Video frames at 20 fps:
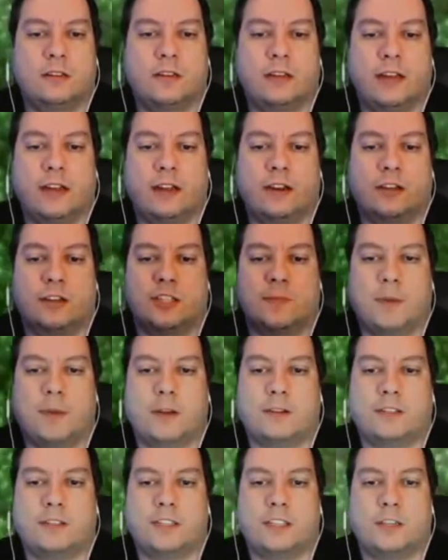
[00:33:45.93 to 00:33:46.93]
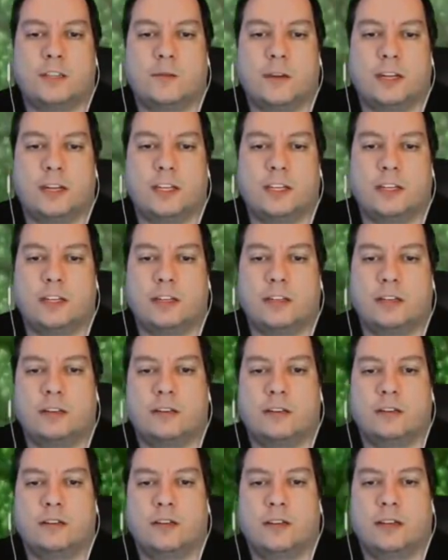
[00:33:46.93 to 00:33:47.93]
and our spell situation
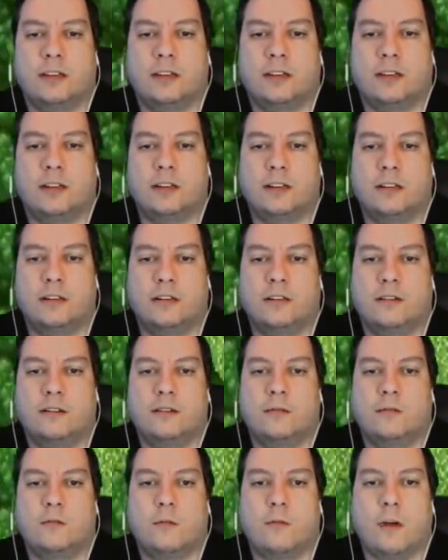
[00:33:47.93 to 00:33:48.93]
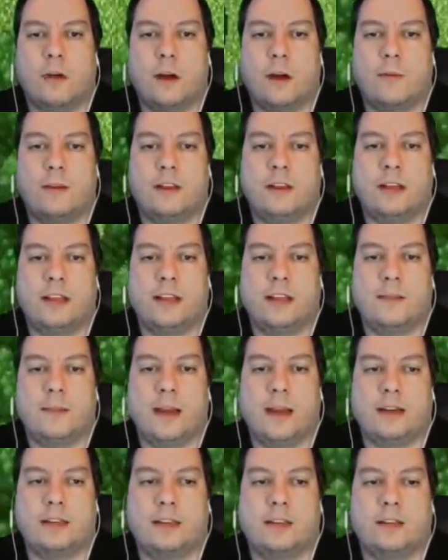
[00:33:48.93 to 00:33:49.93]
here, and then we're probably going to head
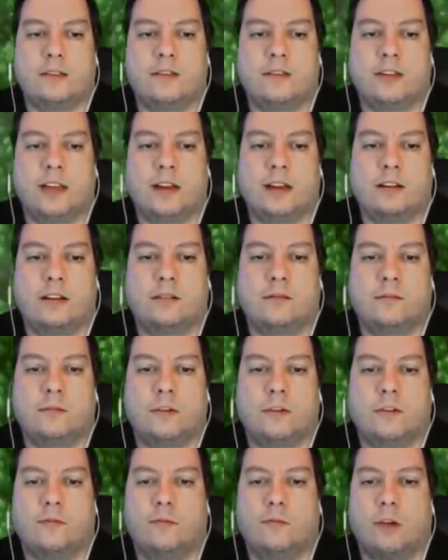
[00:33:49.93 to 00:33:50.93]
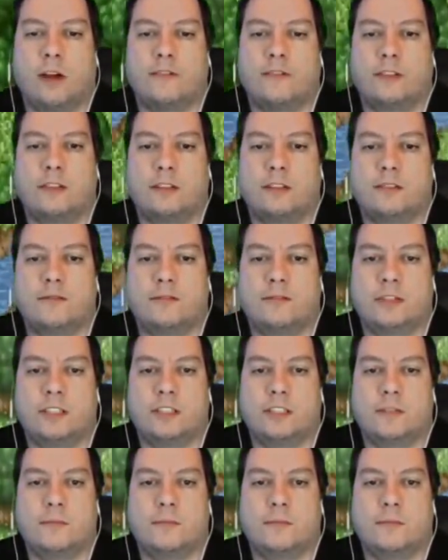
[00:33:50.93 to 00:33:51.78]
back to the other town of Pravica for just a